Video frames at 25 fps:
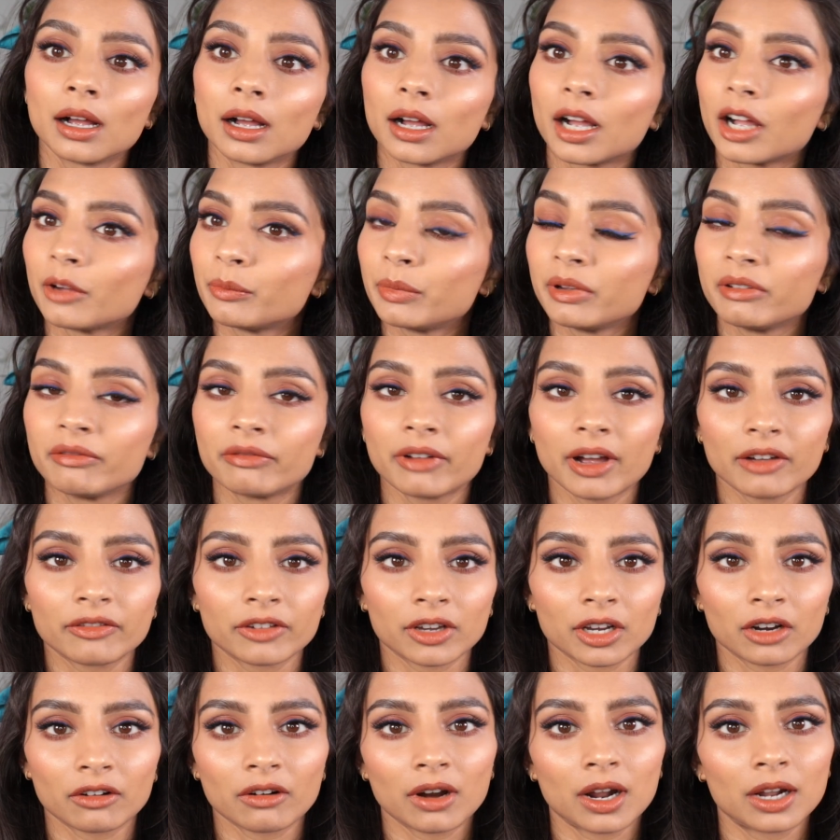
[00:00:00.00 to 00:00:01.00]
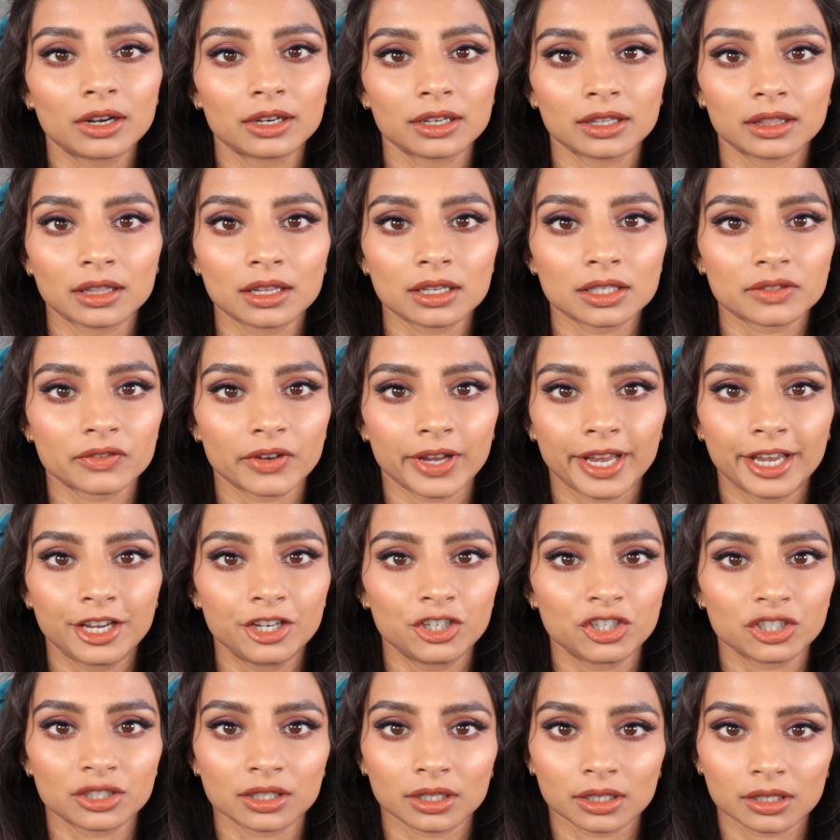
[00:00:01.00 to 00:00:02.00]
I've been faffing around in this for
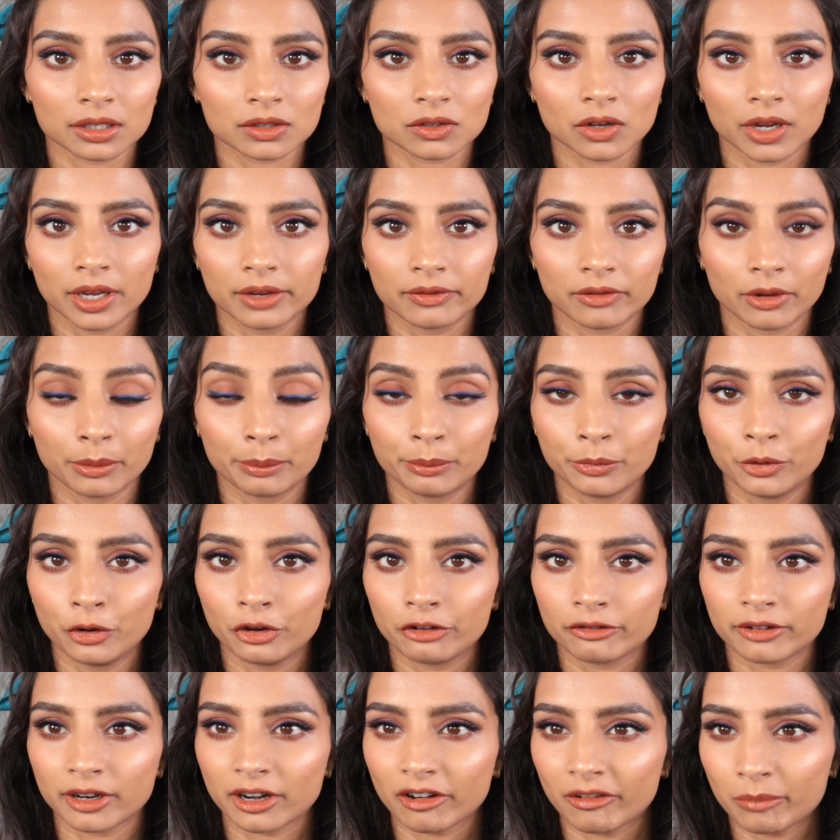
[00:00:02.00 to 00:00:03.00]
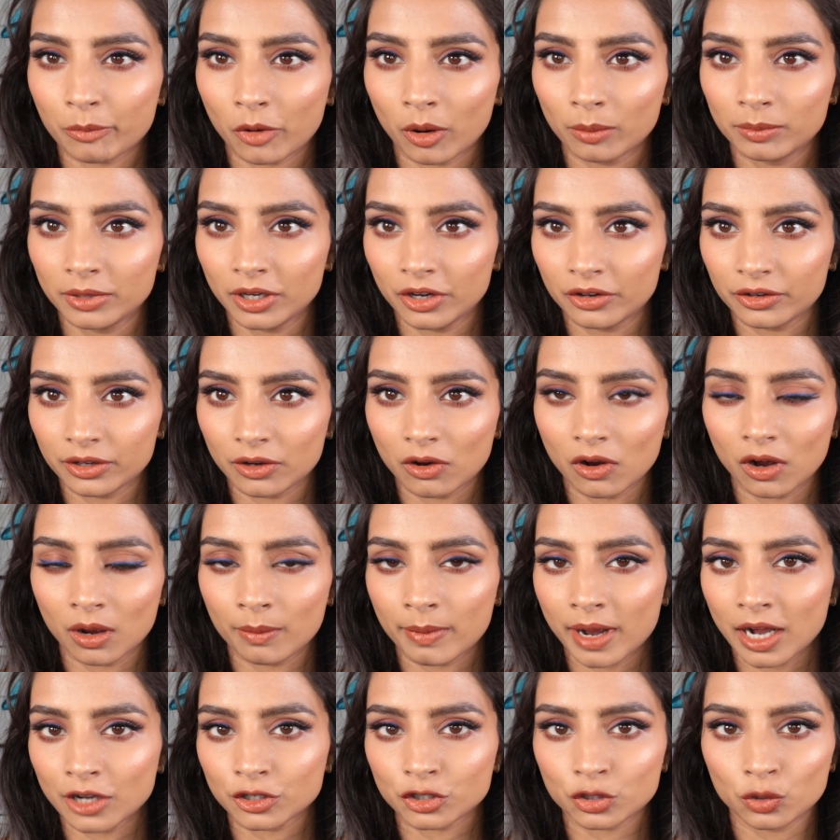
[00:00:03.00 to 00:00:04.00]
ages and it's not even moved, and I've probably only got
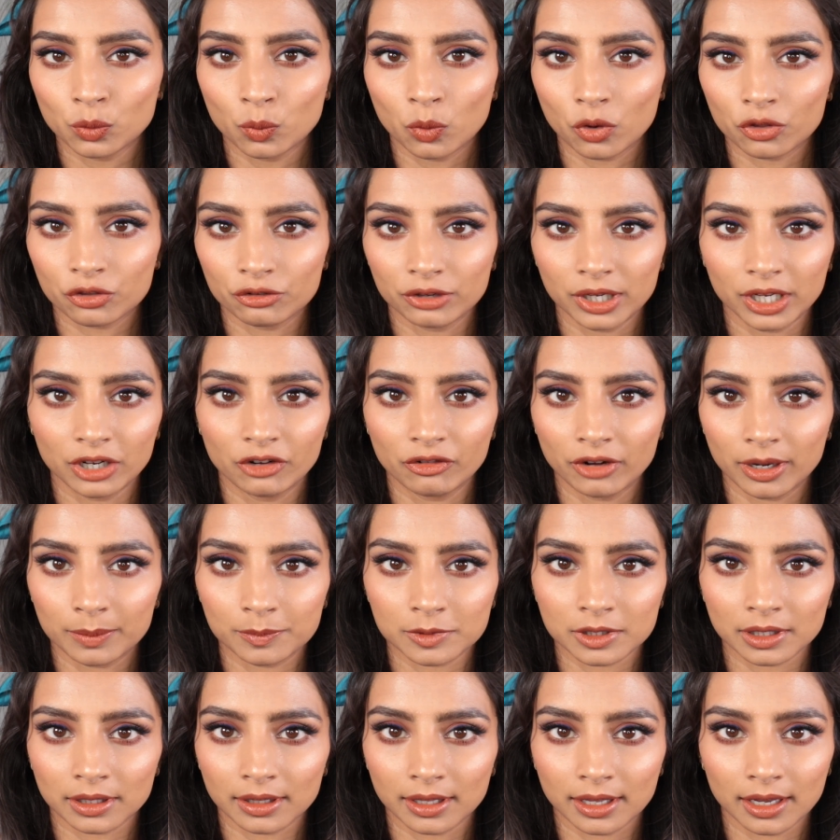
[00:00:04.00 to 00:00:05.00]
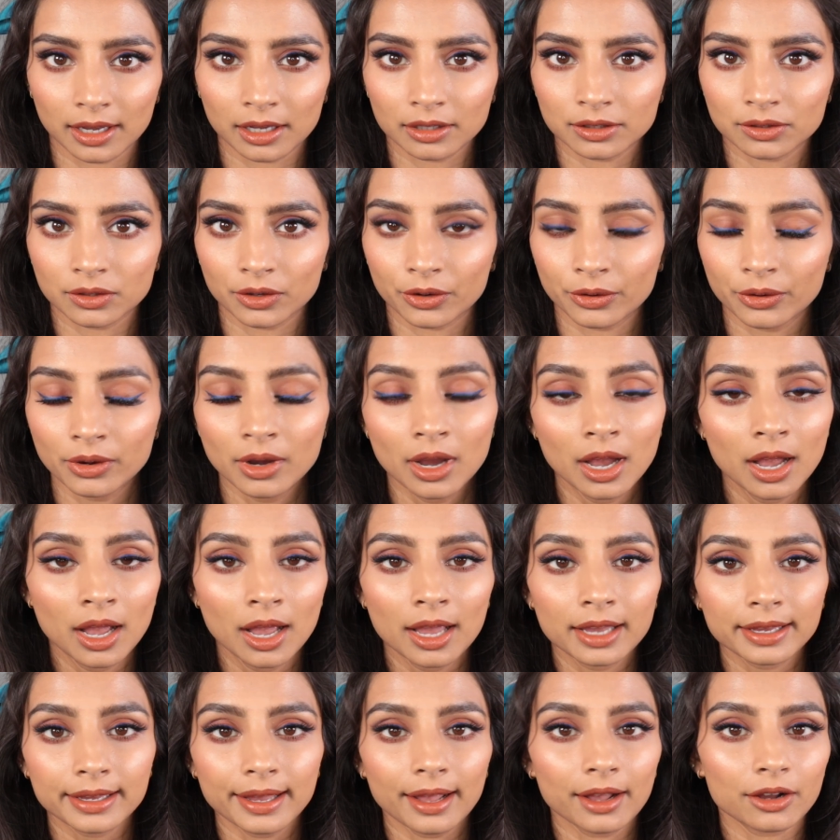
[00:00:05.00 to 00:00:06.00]
about 2 or 3 grips in there. So
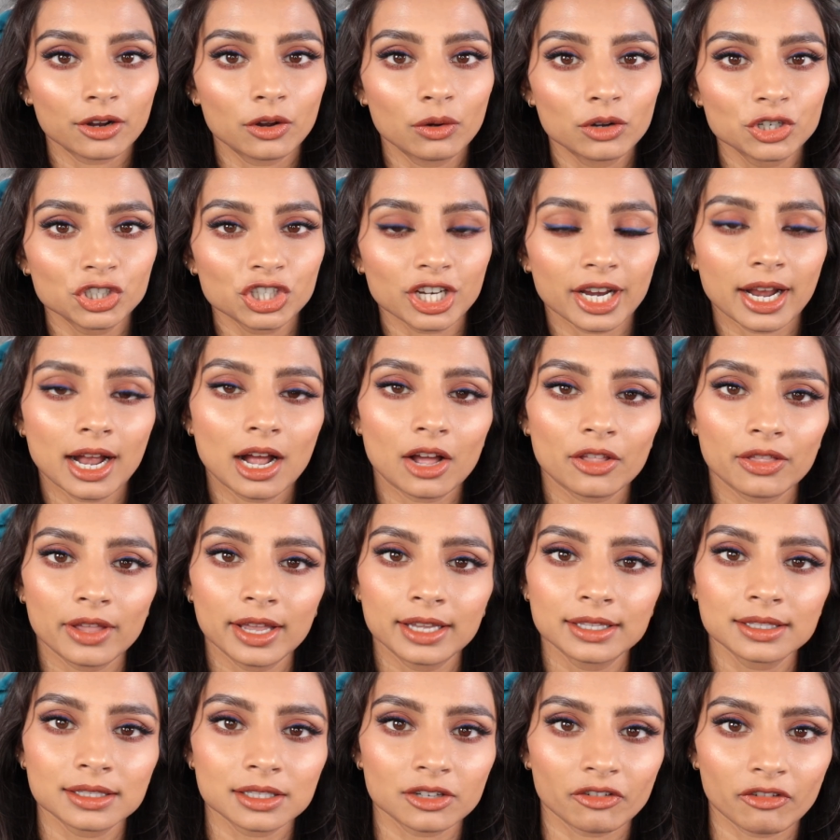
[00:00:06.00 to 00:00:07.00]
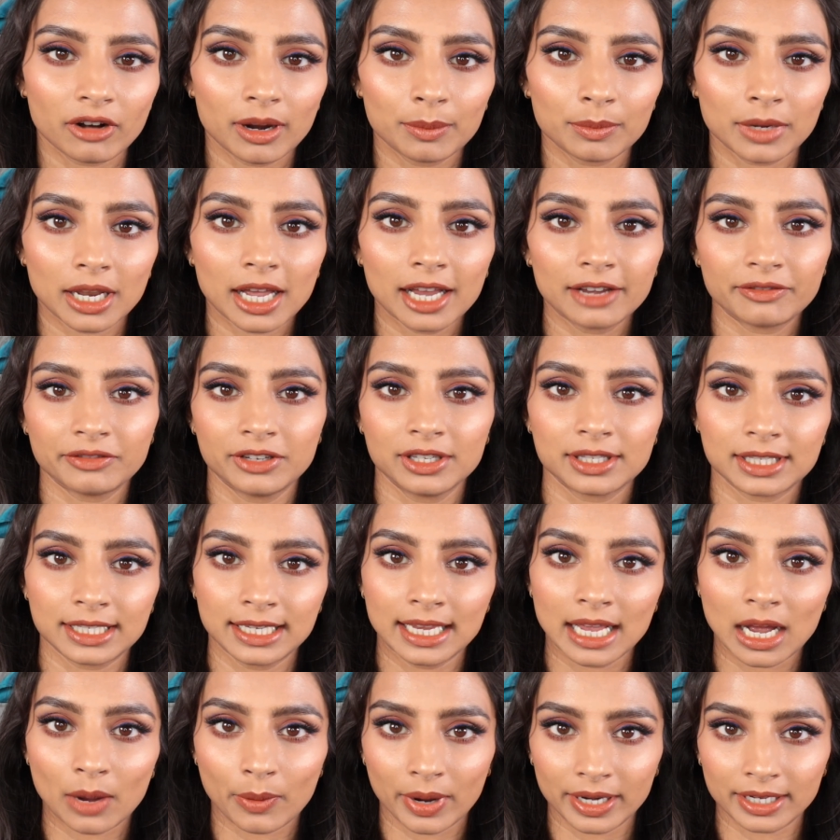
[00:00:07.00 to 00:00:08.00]
yeah, go and check out their Instagram live to see
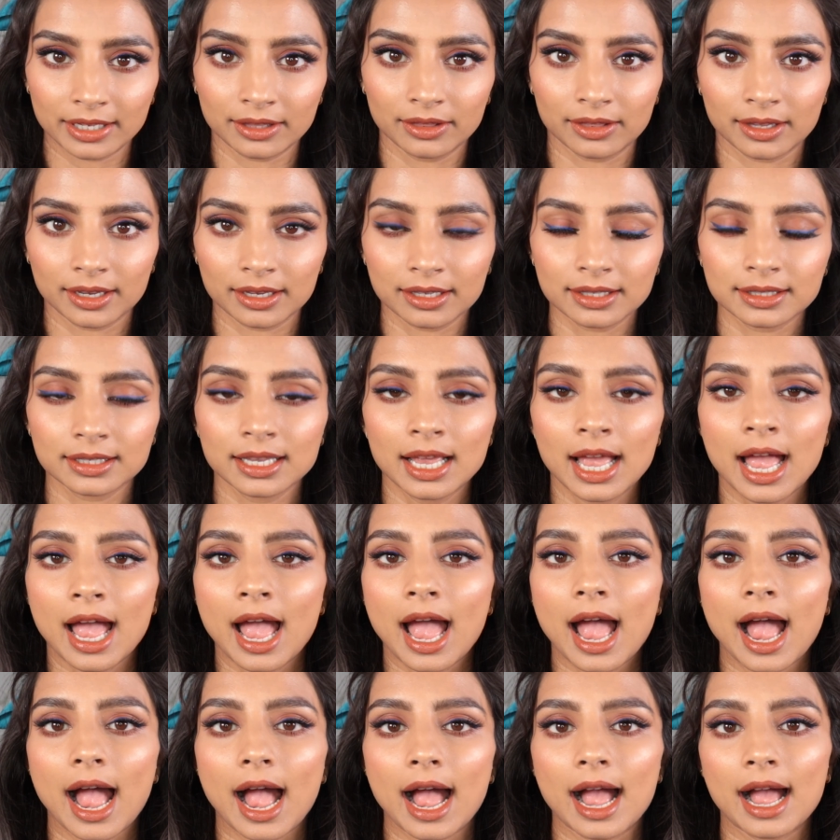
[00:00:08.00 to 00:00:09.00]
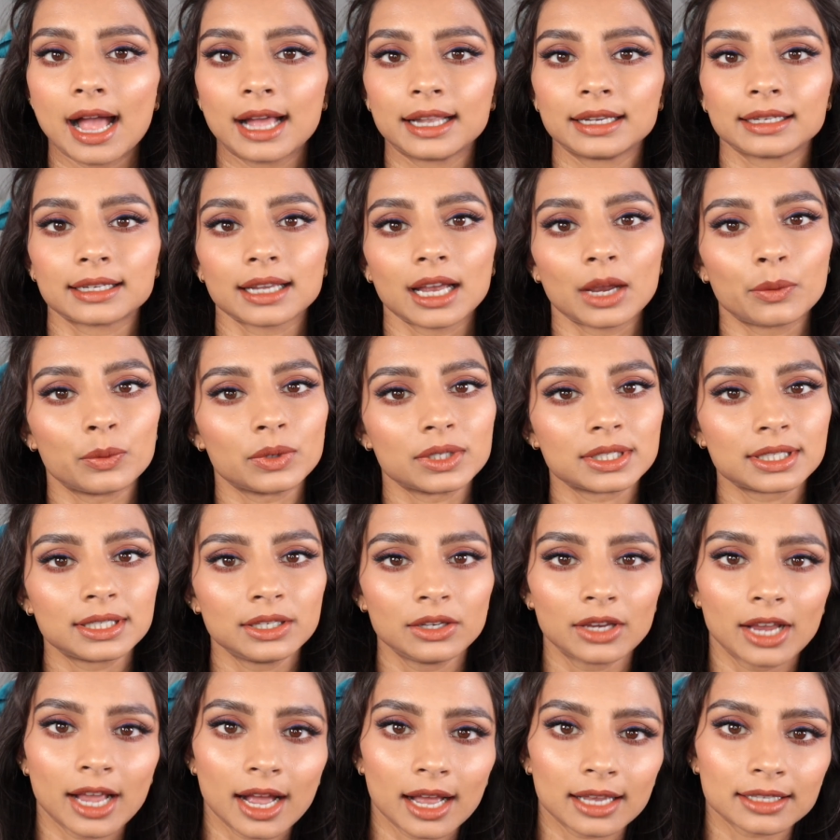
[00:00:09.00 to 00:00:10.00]
how I did this, and I will see
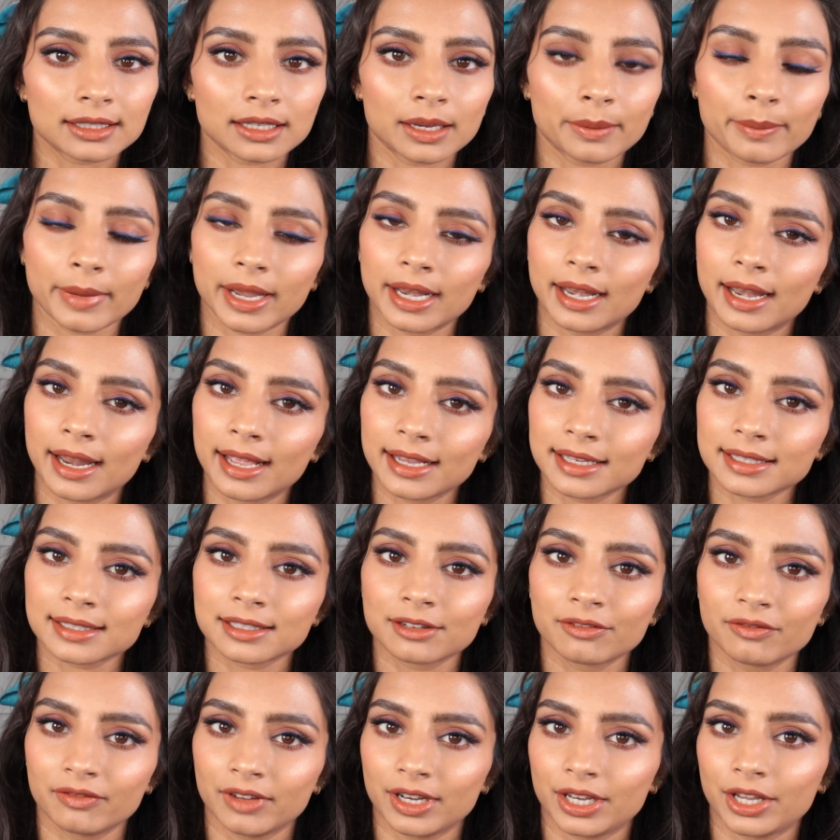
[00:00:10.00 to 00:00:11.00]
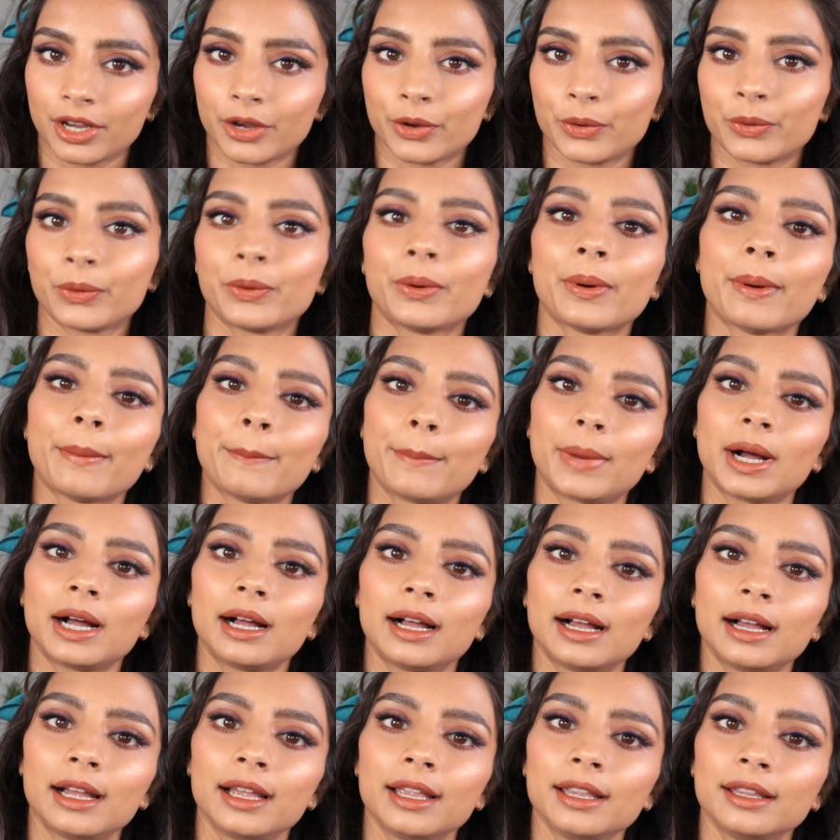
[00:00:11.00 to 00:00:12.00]
you guys in my next video.
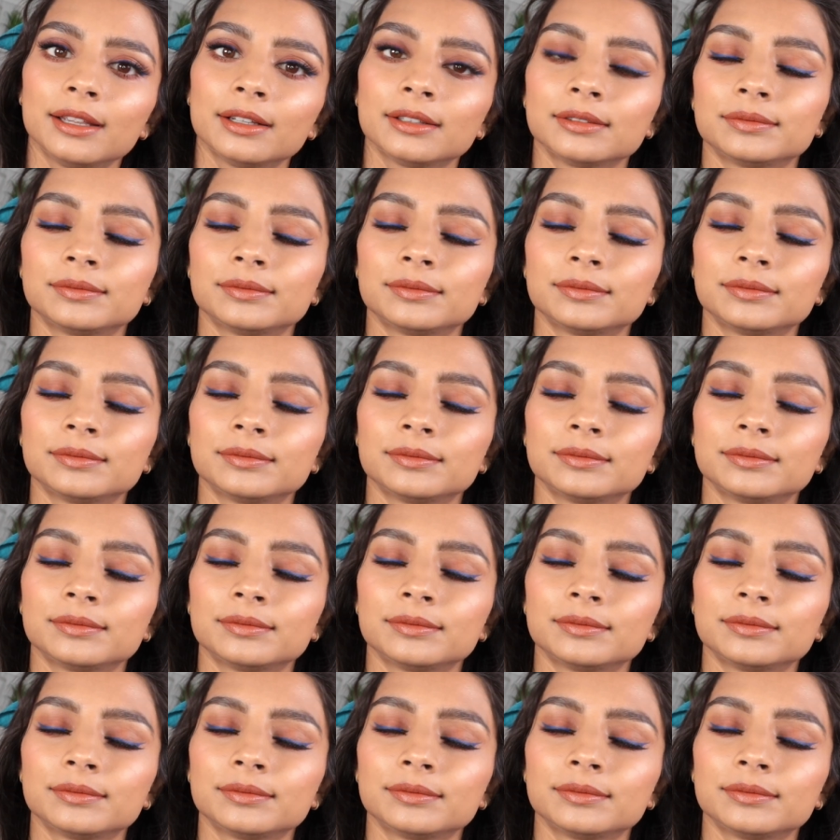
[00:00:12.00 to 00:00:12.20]
Bye.